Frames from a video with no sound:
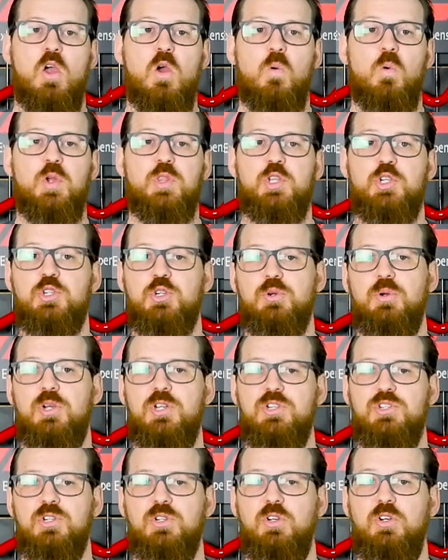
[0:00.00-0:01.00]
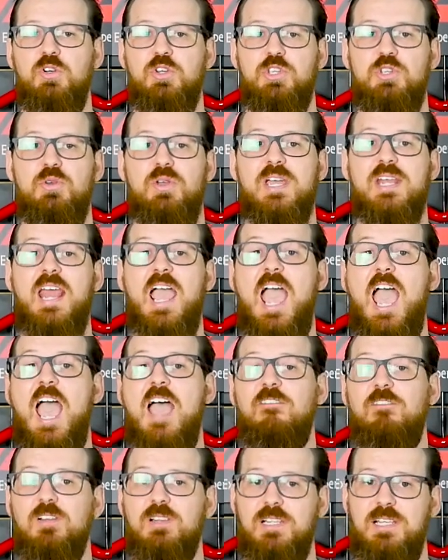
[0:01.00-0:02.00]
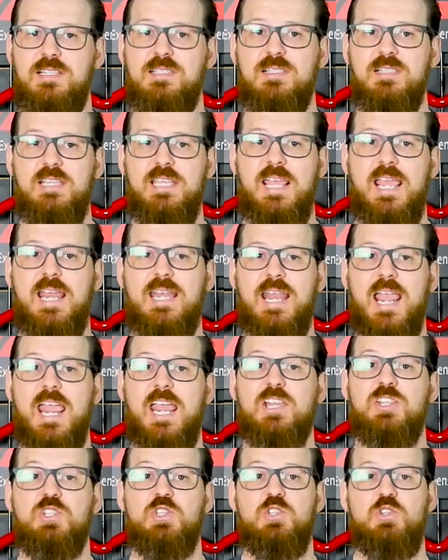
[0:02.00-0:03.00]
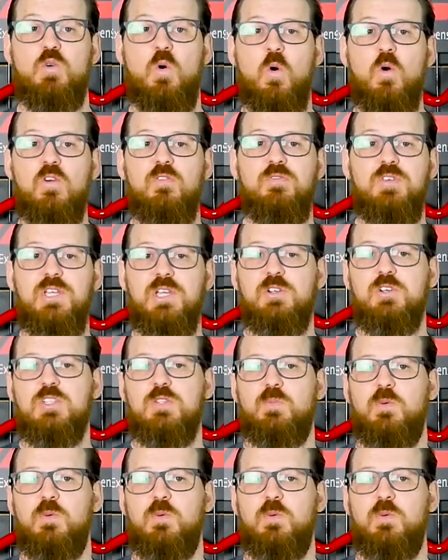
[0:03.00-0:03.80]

With the TruControl, you can effortlessly enhance your vehicle's